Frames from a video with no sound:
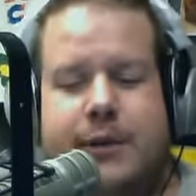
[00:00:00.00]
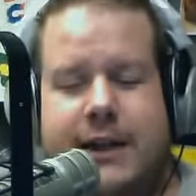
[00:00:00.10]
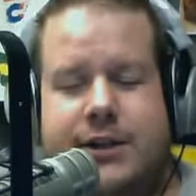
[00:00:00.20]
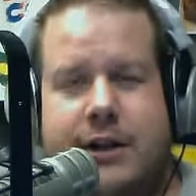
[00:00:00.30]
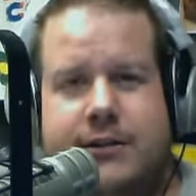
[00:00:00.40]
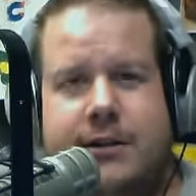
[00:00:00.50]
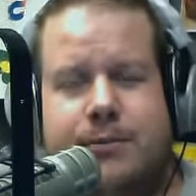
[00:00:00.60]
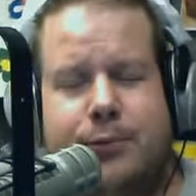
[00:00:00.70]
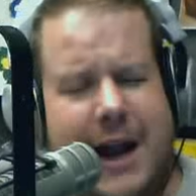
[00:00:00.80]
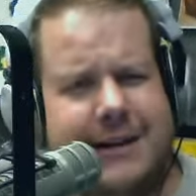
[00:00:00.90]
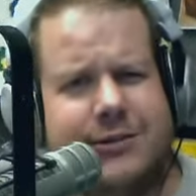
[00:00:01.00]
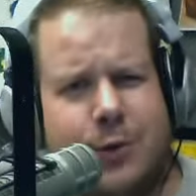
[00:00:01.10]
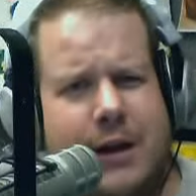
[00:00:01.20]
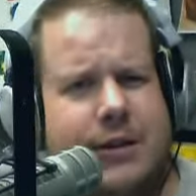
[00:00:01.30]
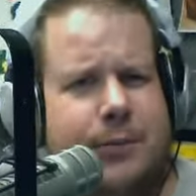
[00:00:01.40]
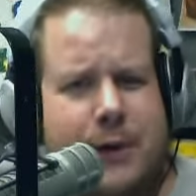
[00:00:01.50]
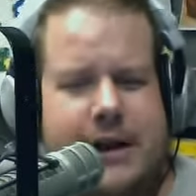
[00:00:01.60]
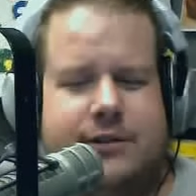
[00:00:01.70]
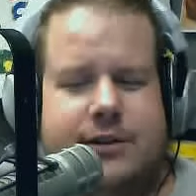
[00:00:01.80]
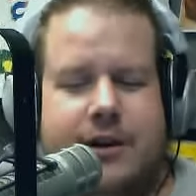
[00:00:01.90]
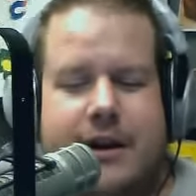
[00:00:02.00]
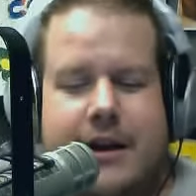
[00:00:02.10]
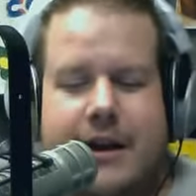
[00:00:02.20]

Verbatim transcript: Blake Shelton. Brad is quite the prankster.